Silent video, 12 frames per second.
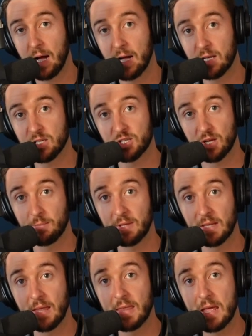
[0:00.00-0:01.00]

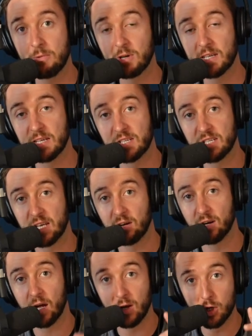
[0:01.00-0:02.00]
something that they would
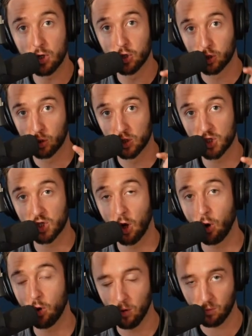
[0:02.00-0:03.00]
consider a neutral
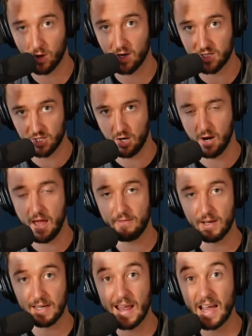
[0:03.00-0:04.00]
zone where it's not
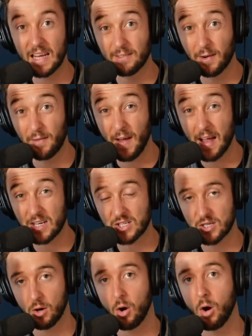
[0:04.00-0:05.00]
having negative
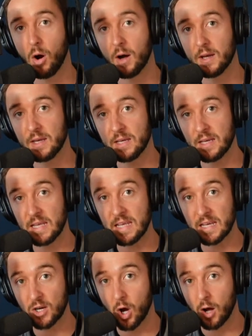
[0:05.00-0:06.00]
effects on
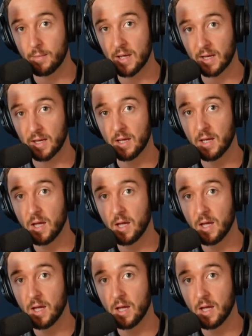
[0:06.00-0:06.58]
economic